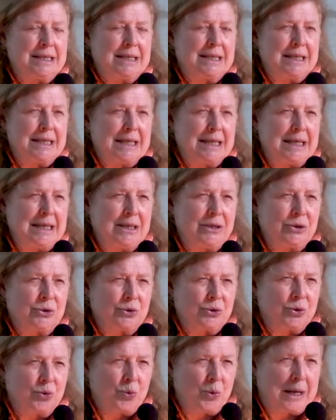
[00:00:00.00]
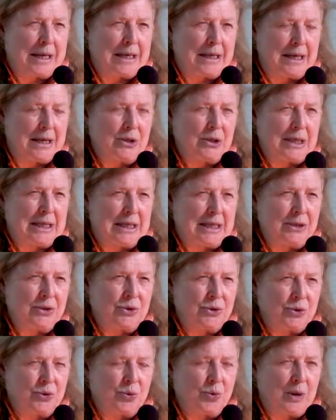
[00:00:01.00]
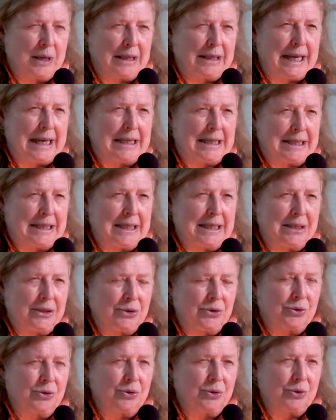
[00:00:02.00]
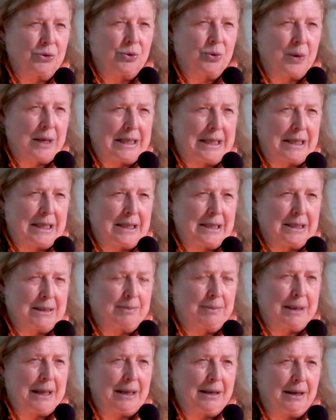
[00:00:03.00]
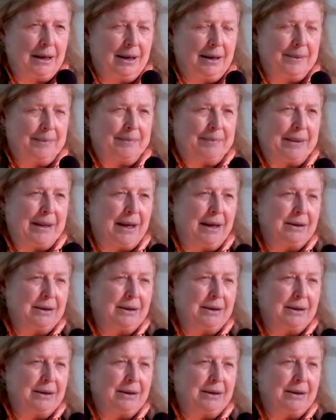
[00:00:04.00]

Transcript: teens or 20, teens or 20, late teens or 20s, but um,